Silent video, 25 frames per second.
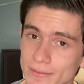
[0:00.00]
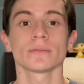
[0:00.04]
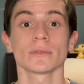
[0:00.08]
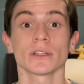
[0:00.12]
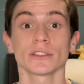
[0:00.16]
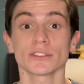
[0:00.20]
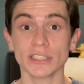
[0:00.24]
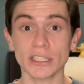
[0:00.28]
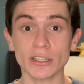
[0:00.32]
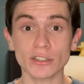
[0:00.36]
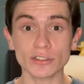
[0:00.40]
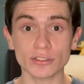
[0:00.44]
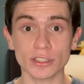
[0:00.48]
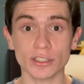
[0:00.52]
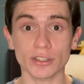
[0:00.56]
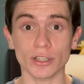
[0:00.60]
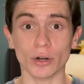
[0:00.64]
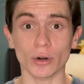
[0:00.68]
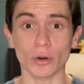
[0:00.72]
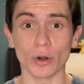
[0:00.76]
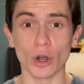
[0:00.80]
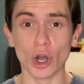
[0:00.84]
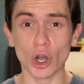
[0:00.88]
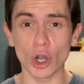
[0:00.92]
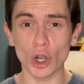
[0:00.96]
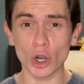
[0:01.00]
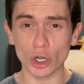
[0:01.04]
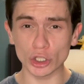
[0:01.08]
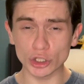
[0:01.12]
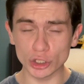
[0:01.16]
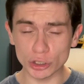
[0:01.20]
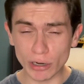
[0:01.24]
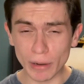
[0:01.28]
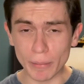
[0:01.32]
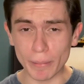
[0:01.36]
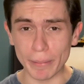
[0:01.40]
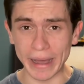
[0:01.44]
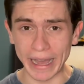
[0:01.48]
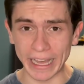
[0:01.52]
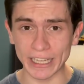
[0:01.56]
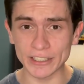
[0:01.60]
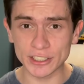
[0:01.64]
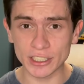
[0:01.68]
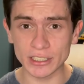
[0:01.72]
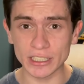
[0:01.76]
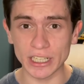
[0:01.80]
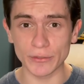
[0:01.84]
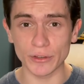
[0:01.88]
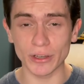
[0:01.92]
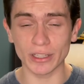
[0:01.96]
Seriously though, could you
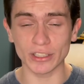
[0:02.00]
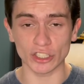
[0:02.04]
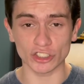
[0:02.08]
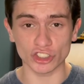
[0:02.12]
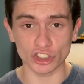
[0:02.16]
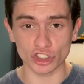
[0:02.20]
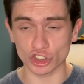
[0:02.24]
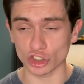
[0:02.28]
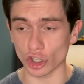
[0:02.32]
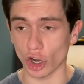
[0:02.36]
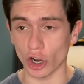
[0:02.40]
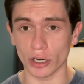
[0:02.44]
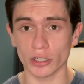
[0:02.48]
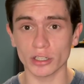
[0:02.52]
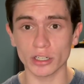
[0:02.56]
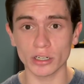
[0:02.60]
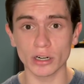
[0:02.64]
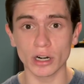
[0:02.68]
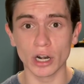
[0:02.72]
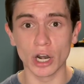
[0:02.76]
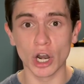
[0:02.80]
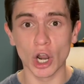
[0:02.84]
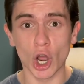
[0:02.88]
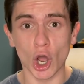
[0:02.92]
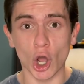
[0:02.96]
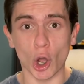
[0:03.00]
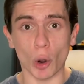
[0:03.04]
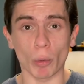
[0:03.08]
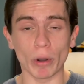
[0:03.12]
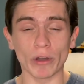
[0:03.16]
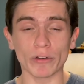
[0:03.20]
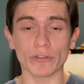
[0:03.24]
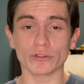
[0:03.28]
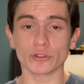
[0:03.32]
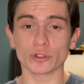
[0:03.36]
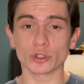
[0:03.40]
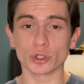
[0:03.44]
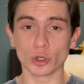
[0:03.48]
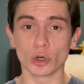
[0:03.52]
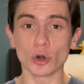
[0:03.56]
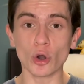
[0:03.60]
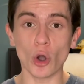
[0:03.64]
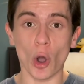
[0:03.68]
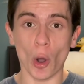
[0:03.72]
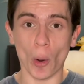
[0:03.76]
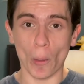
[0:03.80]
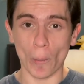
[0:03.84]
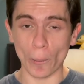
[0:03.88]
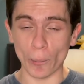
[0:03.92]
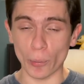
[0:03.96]
imagine if you had a starter with 2
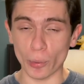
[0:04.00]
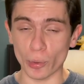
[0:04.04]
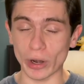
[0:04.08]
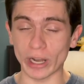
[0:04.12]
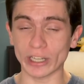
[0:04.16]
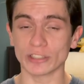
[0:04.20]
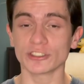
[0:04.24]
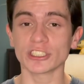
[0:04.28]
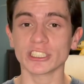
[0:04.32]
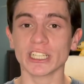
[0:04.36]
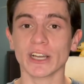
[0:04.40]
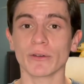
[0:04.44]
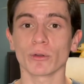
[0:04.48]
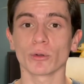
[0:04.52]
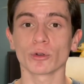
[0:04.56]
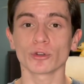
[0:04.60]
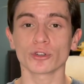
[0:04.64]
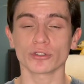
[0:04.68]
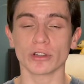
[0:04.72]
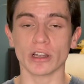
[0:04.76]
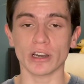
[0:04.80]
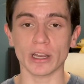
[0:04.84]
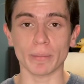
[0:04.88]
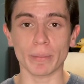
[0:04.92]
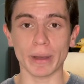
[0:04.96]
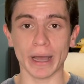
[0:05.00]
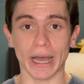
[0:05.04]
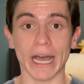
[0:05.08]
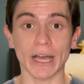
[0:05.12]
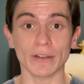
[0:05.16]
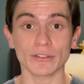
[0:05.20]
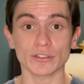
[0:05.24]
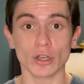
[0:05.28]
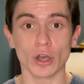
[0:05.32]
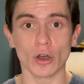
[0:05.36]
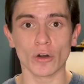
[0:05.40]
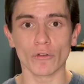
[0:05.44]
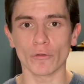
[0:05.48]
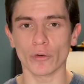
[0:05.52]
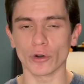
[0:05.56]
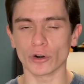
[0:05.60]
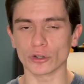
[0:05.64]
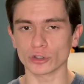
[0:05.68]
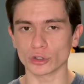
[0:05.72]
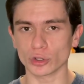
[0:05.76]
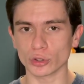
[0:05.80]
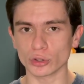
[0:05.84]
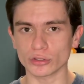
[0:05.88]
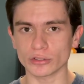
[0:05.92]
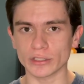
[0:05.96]
branching evolutionary paths for
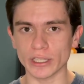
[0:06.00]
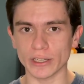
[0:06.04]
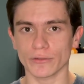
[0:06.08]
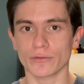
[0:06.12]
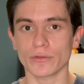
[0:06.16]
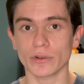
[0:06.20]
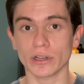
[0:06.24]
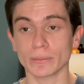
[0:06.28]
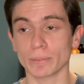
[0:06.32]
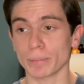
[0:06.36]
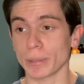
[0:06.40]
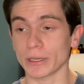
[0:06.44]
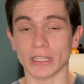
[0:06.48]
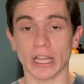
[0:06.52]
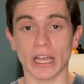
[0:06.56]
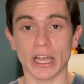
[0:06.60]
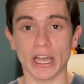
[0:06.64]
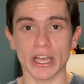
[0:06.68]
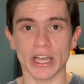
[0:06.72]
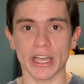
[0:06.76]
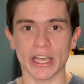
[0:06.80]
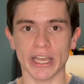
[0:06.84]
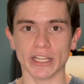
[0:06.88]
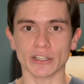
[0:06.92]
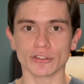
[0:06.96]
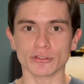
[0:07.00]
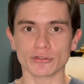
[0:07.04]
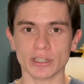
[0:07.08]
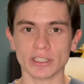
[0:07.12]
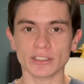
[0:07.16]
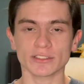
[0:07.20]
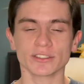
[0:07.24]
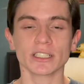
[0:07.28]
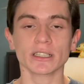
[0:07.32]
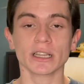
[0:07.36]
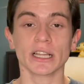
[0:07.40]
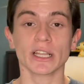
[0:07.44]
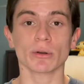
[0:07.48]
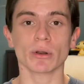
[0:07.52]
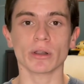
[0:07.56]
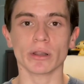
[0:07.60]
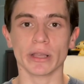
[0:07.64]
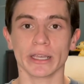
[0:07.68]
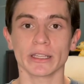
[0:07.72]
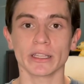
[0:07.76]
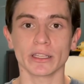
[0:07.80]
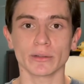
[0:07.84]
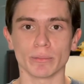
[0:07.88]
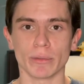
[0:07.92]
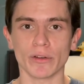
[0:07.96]
2 different but intrinsically
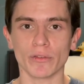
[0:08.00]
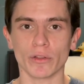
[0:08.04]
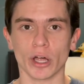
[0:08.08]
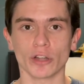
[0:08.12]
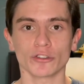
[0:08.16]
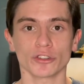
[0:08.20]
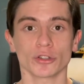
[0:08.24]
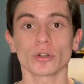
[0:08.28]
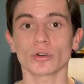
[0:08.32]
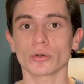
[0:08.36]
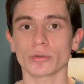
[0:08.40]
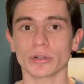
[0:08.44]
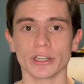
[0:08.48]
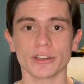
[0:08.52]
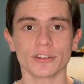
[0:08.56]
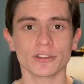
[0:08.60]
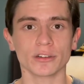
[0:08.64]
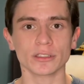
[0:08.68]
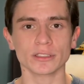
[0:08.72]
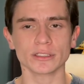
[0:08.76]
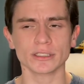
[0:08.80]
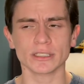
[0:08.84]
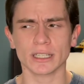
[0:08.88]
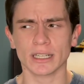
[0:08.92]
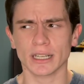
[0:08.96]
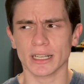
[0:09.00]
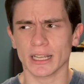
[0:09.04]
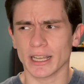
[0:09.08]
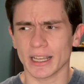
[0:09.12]
related mythological creatures?